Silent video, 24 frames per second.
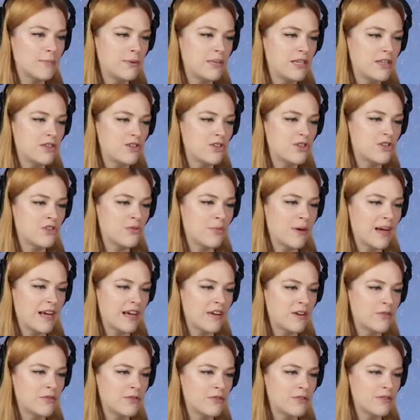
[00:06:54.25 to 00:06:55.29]
and Peaches
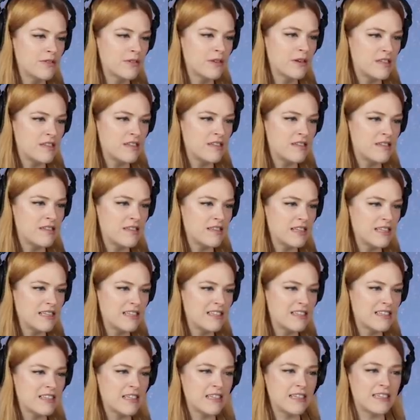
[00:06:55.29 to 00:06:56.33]
Schmay who's
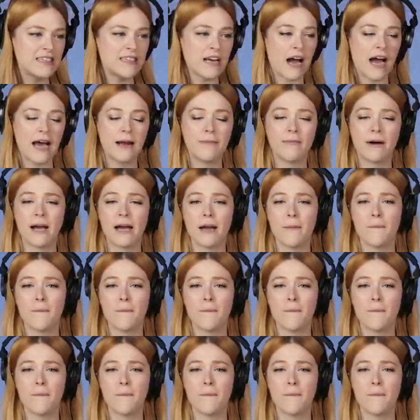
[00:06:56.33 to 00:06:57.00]
deceased. He died by